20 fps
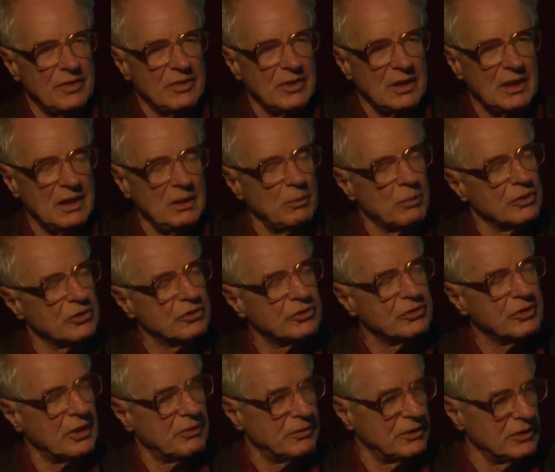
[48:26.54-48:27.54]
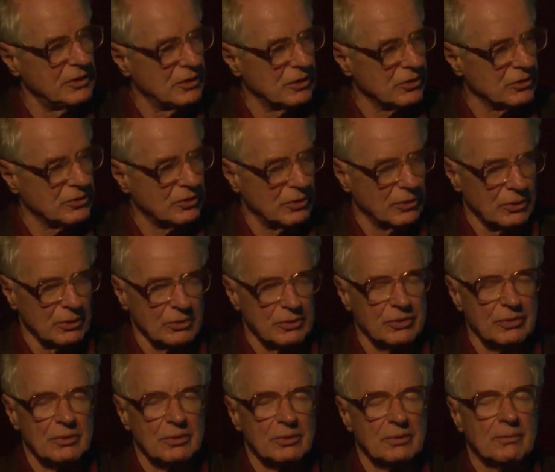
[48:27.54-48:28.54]
He was 7 years
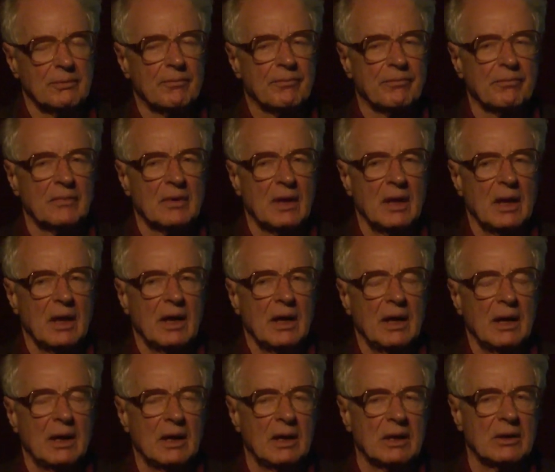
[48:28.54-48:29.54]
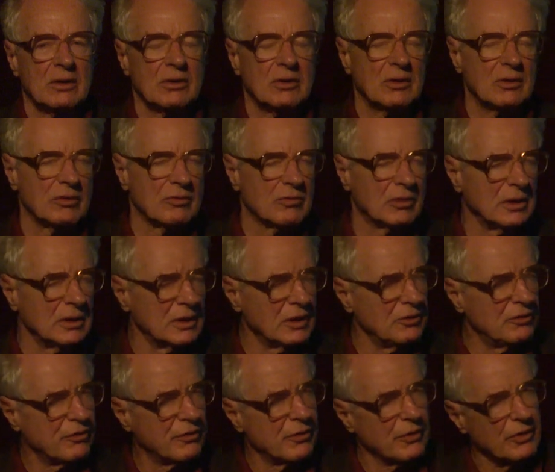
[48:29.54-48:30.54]
older, and really
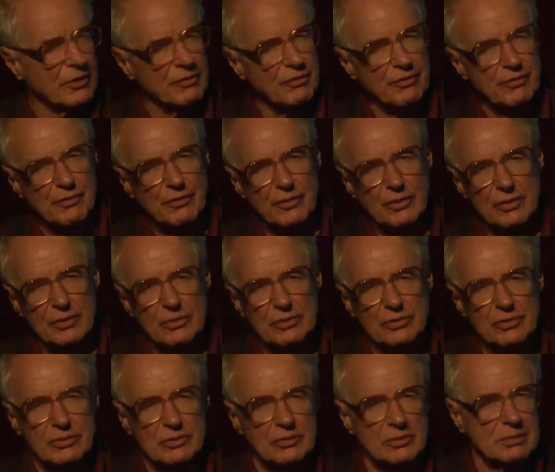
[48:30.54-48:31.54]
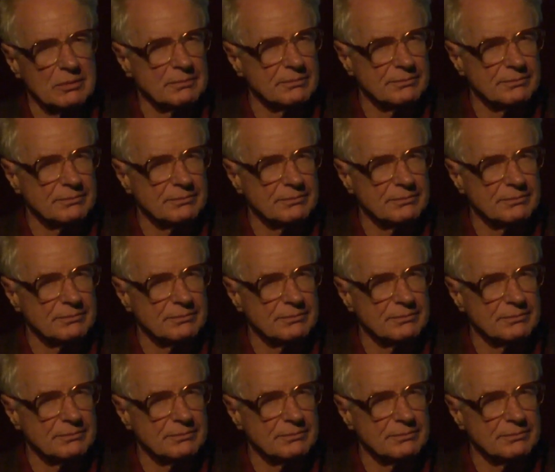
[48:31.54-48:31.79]
for the first